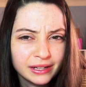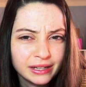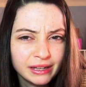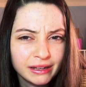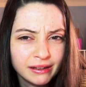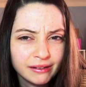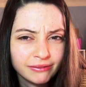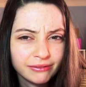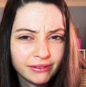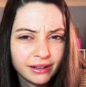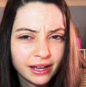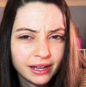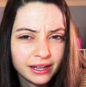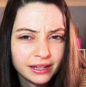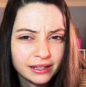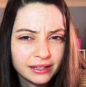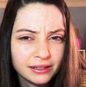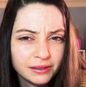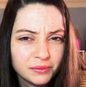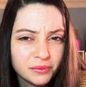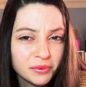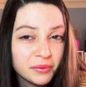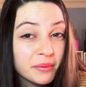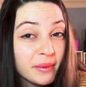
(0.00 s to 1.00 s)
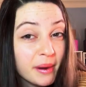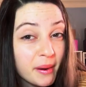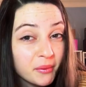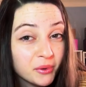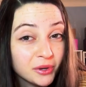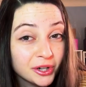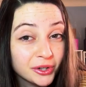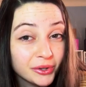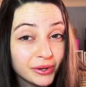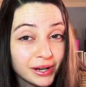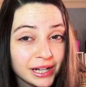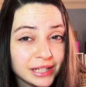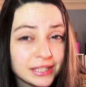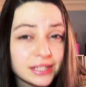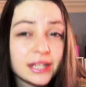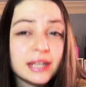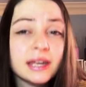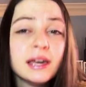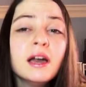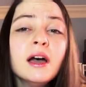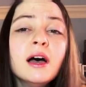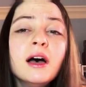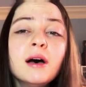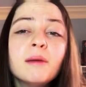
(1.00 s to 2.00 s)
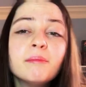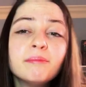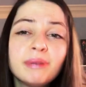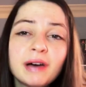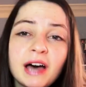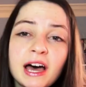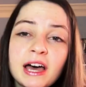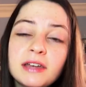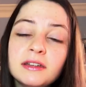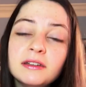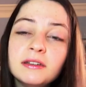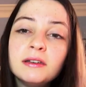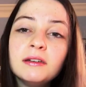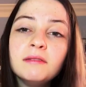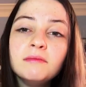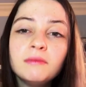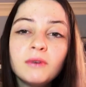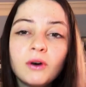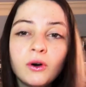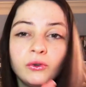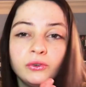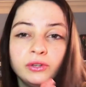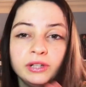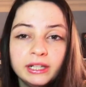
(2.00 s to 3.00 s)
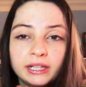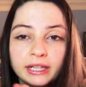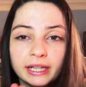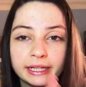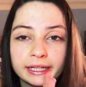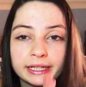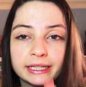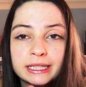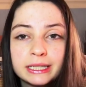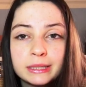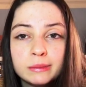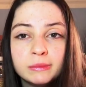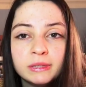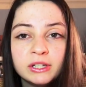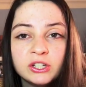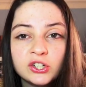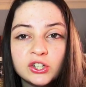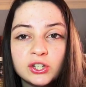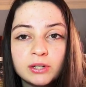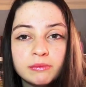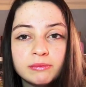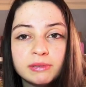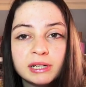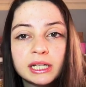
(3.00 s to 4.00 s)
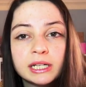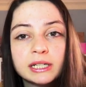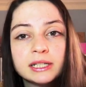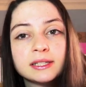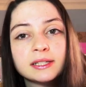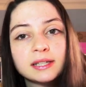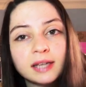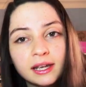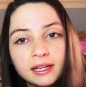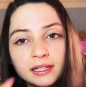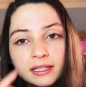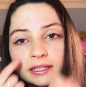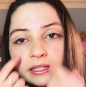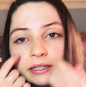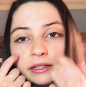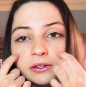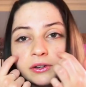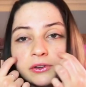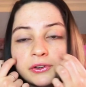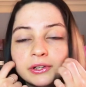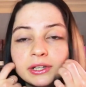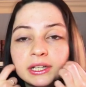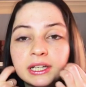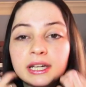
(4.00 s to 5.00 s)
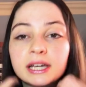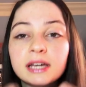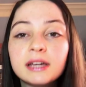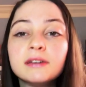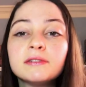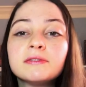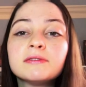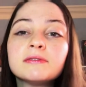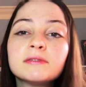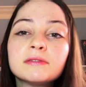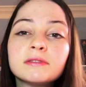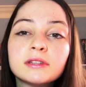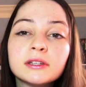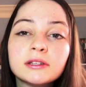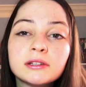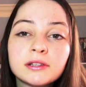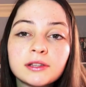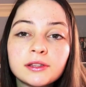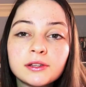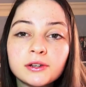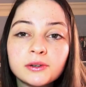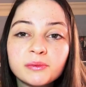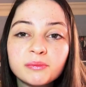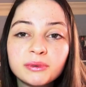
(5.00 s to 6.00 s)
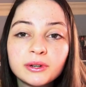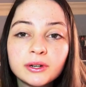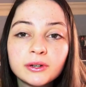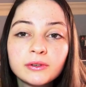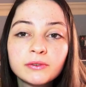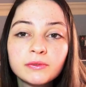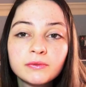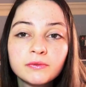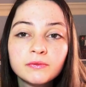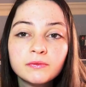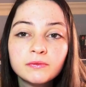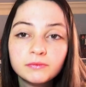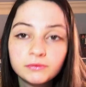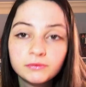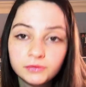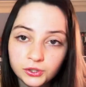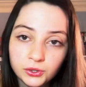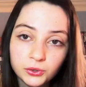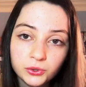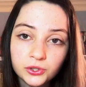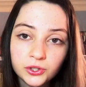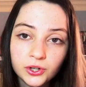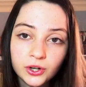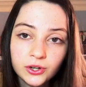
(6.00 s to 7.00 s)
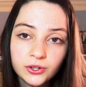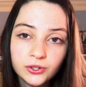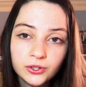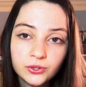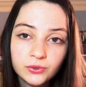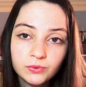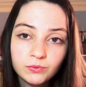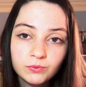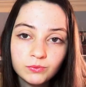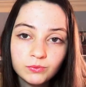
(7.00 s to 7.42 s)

if I am remembering correctly, but only like a smidgen because I still only gave the 3rd book 2 stars.